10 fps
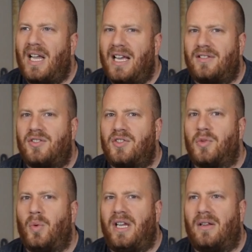it's
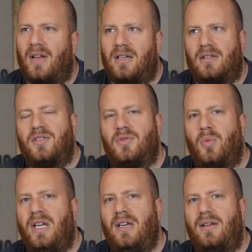sweet, like a
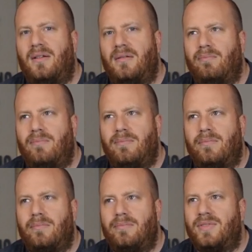sweet
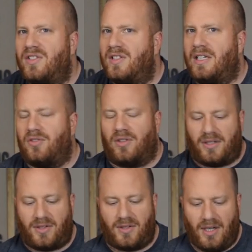
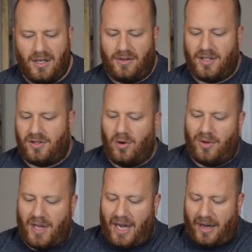citrus. Let's go
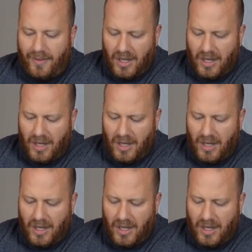with that.